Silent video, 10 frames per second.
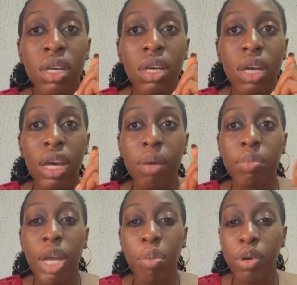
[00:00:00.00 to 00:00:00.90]

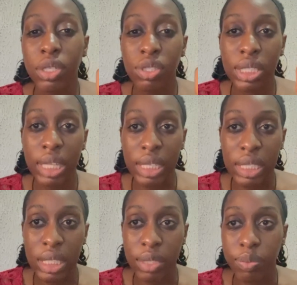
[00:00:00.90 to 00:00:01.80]
laboratory
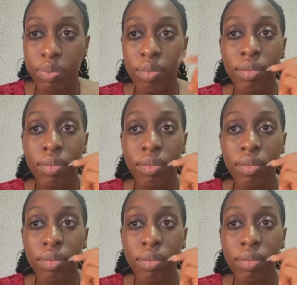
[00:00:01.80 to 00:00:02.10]
testing,